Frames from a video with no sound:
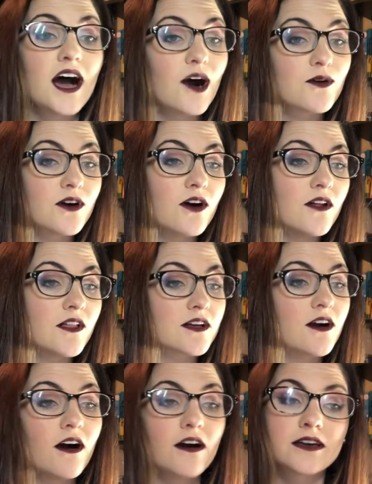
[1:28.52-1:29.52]
alcohol and
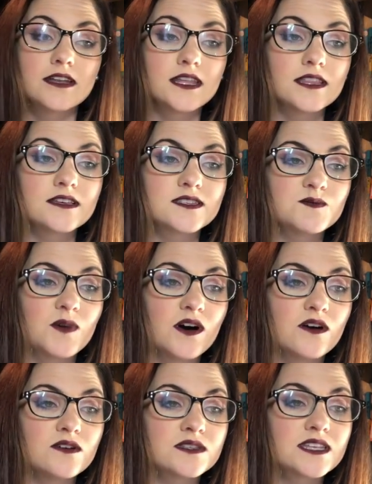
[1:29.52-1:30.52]
cock and endless
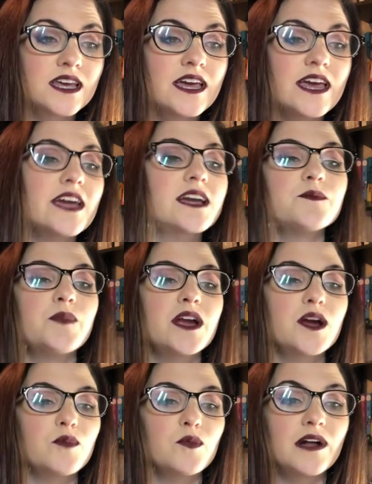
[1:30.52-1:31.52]
balls,
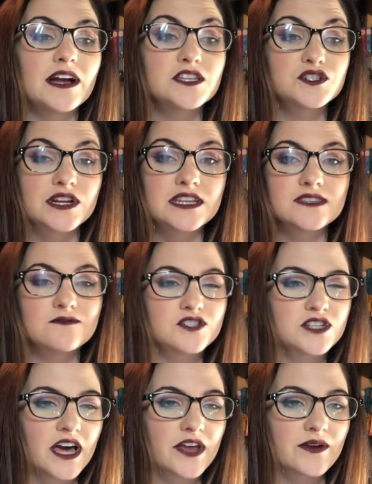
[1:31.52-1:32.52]
incomparable blind streets of
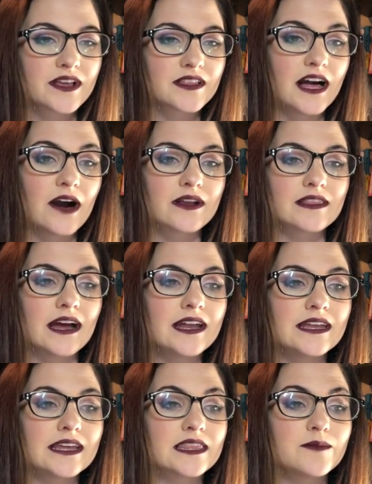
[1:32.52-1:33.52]
shattering cloud and
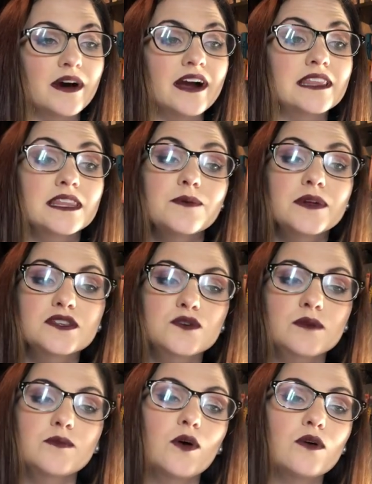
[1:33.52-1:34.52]
lightning in the mind, leaping
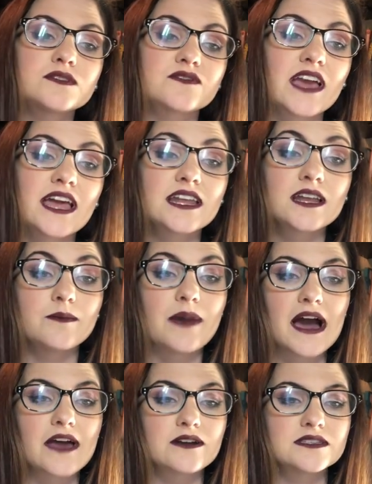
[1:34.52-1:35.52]
toward poles of Canada and
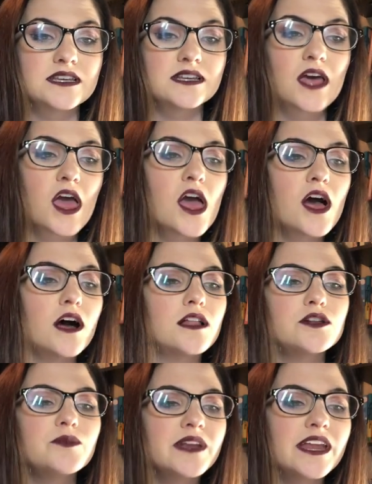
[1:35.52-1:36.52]
Patterson,
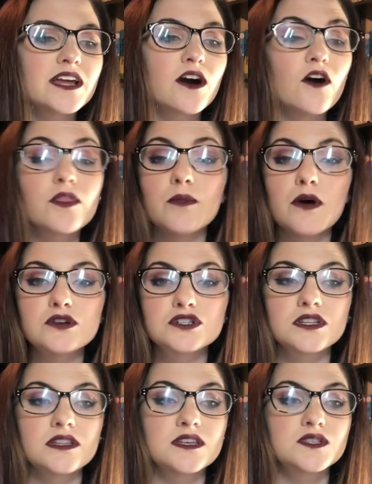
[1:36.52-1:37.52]
illuminating all the
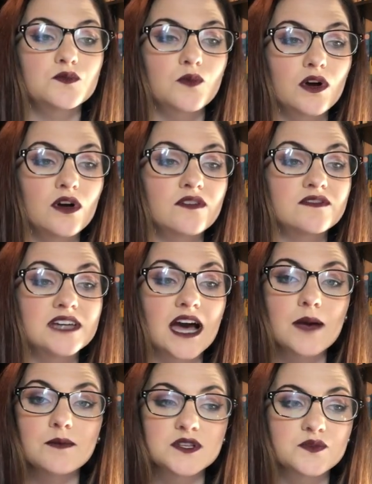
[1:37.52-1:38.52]
motionless world of
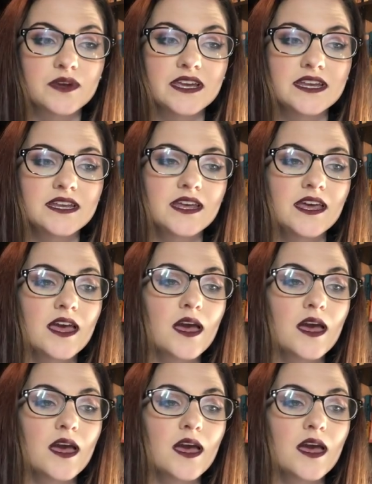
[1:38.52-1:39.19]
time between,